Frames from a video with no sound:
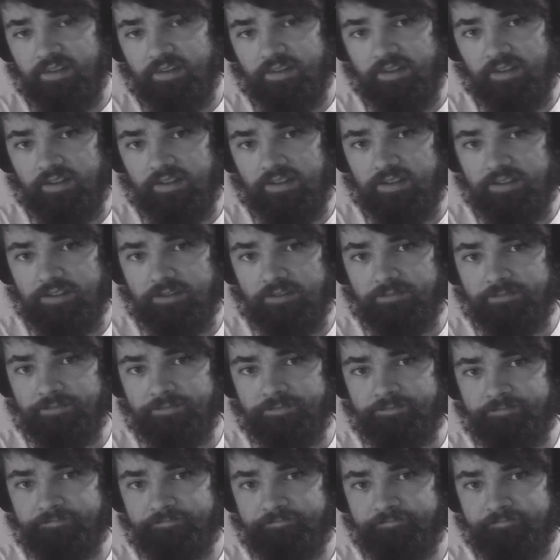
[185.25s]

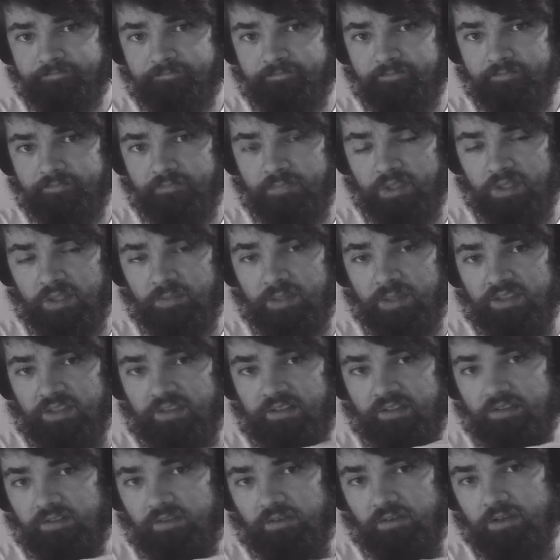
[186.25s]
But the big thing
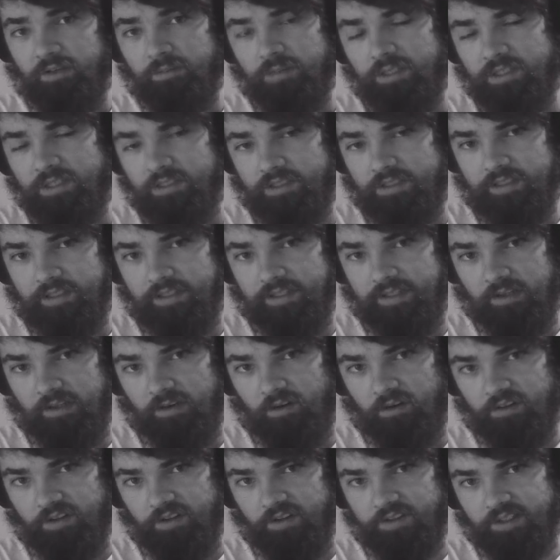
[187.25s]
is going to be getting
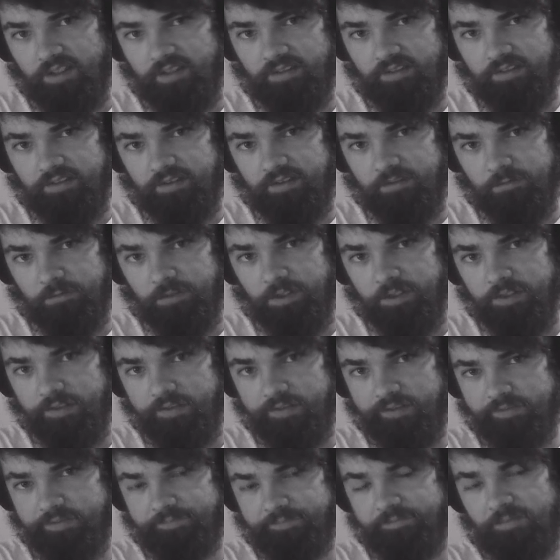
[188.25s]
all the text in first.